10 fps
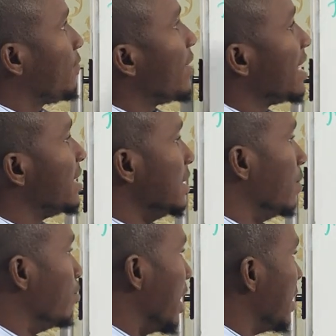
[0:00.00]
Find the
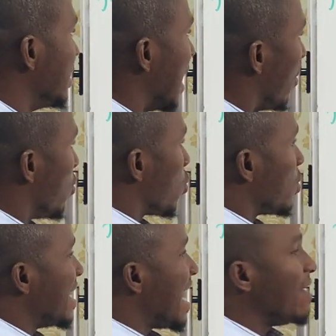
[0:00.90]
number. Now,
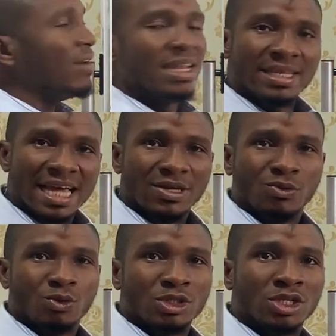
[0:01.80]
we now have a linear
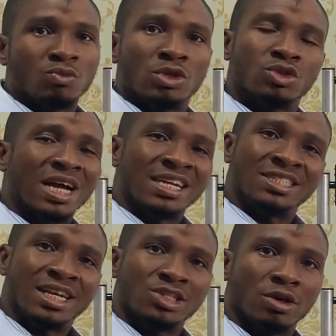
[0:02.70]
equation which you can
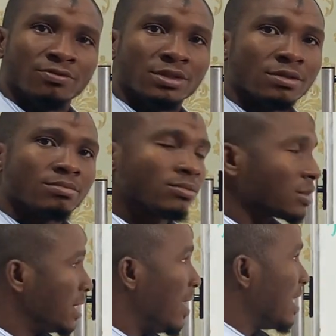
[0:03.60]
easily solve.
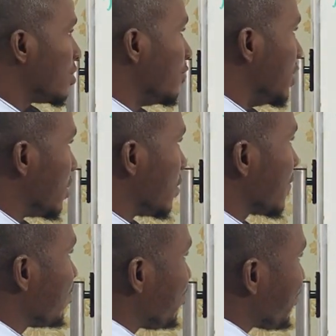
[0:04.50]
Now let's solve it.
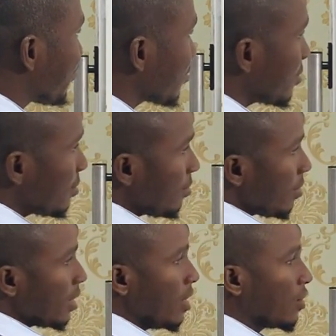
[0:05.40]

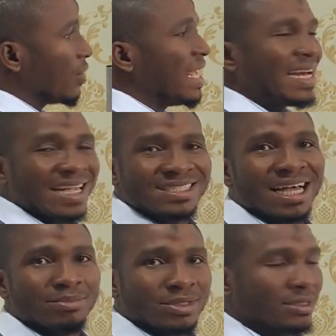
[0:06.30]
Collect like
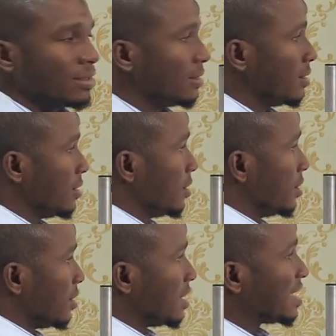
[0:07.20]
terms.
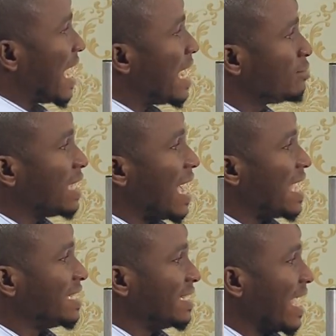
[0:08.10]
The term that
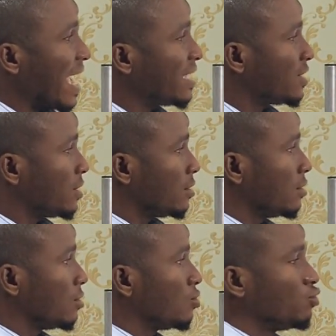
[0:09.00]
has an x
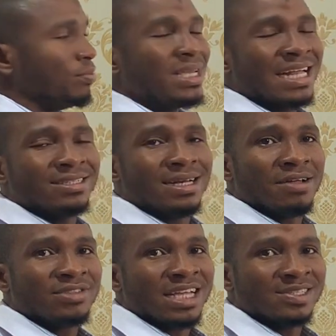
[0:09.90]
will be at the
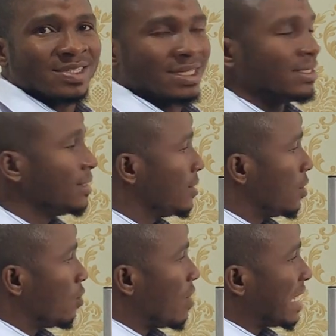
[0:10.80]
left hand side,
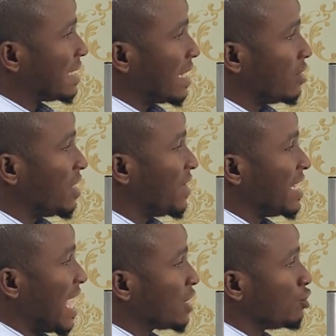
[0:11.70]
while the term that doesn't
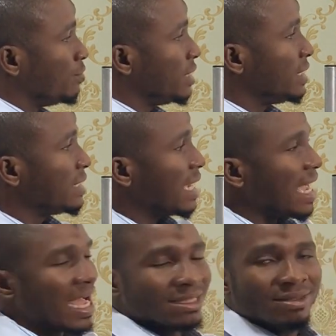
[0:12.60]
have an x will be
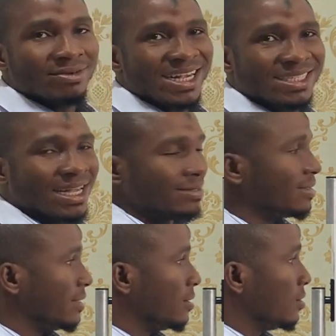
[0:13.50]
at the right hand side.